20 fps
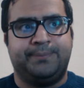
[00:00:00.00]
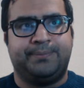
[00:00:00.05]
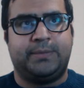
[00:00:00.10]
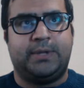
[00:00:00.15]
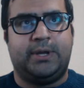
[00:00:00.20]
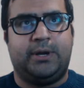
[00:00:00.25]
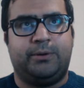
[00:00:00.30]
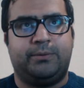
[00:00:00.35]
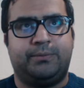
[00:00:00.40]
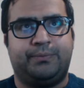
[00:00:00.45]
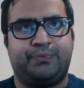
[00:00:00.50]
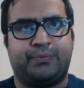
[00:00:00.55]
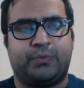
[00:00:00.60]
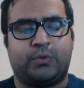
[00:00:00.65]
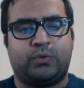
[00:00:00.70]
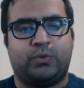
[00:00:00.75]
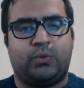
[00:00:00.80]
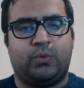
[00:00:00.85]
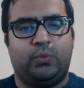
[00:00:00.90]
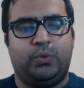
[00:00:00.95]
Now,
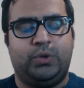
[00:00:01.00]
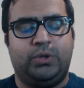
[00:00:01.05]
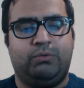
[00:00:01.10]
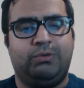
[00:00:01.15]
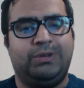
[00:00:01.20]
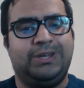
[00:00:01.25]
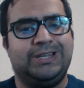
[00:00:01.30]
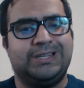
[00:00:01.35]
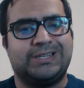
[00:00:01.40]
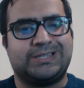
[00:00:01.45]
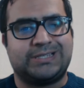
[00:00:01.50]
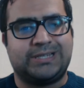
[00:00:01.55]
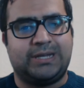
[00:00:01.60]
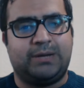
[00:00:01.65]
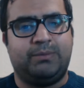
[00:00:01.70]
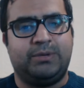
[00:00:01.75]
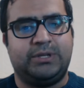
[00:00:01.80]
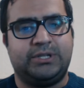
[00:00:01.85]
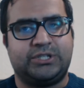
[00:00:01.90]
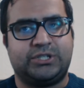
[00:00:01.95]
we really
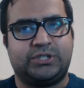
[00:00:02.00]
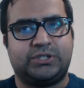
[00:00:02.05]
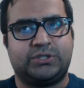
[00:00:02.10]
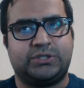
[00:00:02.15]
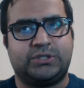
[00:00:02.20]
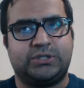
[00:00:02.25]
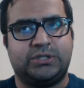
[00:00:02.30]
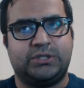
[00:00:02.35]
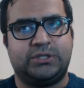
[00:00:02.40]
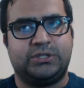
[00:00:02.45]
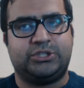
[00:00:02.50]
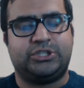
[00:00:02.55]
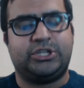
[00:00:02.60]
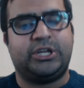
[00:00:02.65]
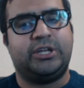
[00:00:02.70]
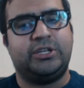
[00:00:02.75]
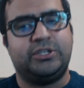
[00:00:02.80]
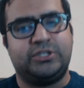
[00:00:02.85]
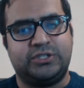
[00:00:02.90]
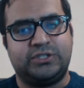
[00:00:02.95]
establish
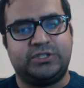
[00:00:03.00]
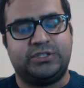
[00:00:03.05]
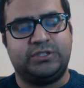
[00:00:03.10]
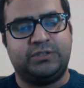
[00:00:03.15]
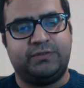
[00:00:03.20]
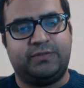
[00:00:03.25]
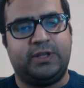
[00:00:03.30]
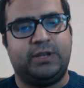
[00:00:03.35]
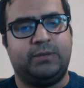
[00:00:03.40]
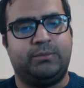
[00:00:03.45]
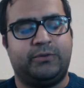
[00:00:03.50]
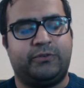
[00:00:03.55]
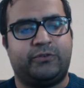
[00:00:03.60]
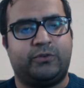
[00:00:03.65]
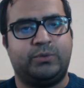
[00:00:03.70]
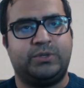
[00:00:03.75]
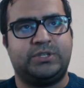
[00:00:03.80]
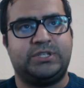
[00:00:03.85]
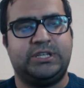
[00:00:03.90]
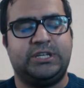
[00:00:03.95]
changes in development.
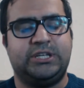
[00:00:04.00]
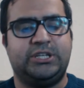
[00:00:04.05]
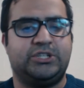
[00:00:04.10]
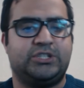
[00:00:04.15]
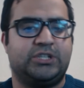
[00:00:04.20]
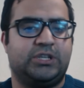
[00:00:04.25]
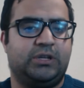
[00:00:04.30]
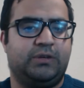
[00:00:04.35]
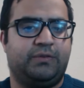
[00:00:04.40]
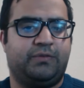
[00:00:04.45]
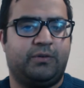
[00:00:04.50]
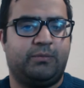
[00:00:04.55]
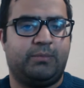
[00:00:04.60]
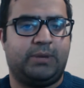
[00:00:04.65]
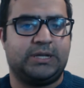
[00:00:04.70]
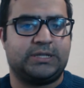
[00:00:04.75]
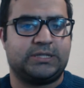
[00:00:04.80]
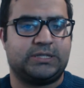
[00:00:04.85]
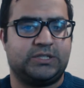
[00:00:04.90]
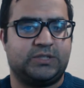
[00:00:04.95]
So we see initially from
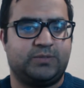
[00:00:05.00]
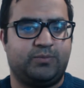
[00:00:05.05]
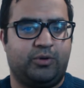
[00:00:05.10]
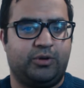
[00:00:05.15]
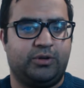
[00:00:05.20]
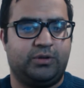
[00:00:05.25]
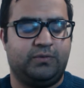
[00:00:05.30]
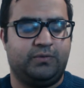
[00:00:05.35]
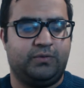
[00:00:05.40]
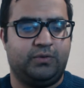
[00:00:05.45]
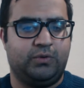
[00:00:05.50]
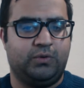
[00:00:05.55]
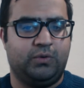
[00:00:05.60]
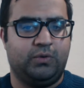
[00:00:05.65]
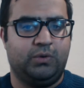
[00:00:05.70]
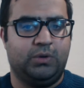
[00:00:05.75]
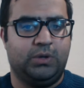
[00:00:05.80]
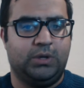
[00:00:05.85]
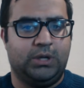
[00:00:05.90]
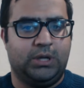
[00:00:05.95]
Asta's point of
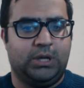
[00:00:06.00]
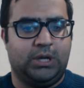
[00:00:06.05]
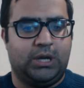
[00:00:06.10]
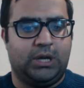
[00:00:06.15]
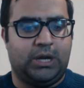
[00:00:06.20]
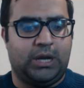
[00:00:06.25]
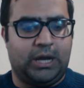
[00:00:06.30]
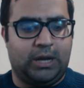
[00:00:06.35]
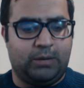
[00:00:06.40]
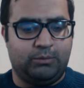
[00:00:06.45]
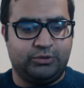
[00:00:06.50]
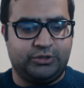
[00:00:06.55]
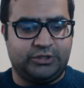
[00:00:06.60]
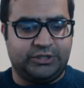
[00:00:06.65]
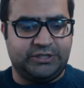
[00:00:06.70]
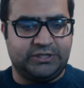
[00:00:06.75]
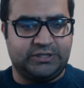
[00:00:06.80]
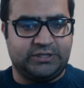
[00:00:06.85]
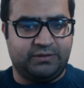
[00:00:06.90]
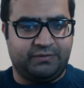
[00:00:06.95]
view how much
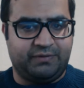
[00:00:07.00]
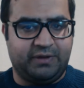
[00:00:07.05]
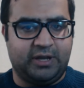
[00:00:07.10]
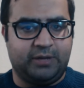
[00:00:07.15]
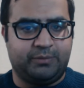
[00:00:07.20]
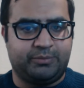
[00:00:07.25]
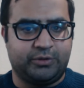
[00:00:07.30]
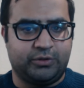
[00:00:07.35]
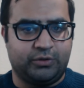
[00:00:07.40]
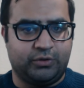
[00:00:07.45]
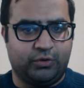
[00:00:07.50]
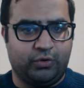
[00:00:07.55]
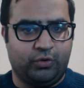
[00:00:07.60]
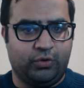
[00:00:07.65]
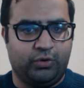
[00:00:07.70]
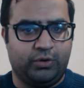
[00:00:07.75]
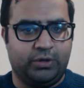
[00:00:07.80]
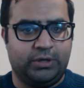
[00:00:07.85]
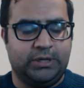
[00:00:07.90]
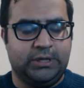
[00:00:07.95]
he's developed and
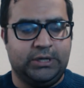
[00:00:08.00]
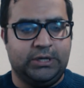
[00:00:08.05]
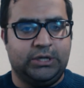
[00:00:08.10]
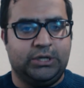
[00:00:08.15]
grown.